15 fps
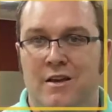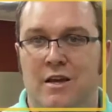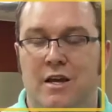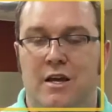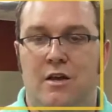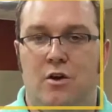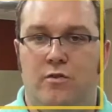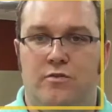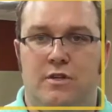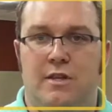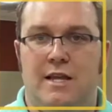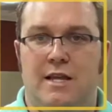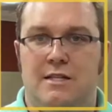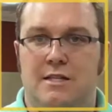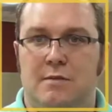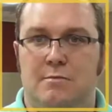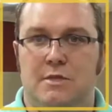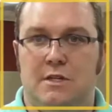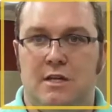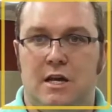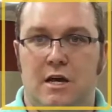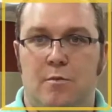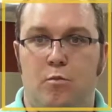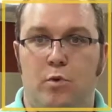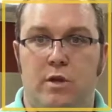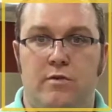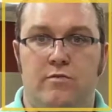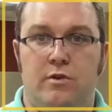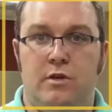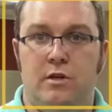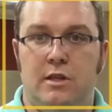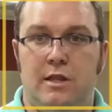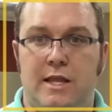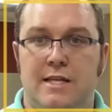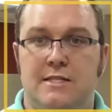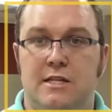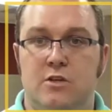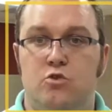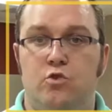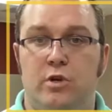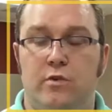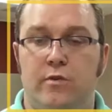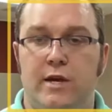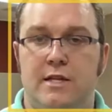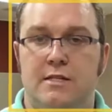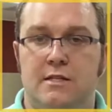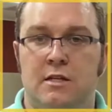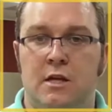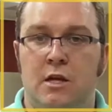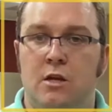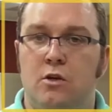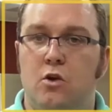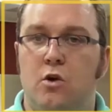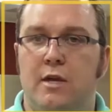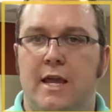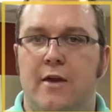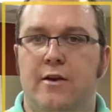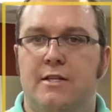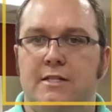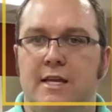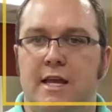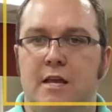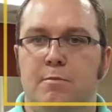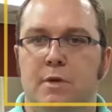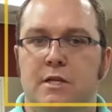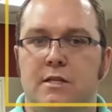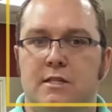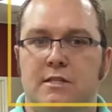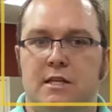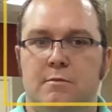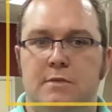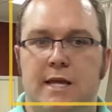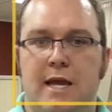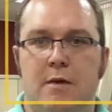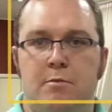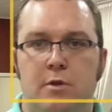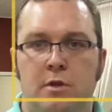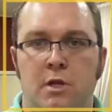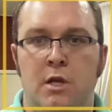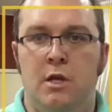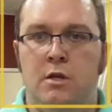Often that seems to come with less injury risk. Not guaranteed, but it does seem to happen.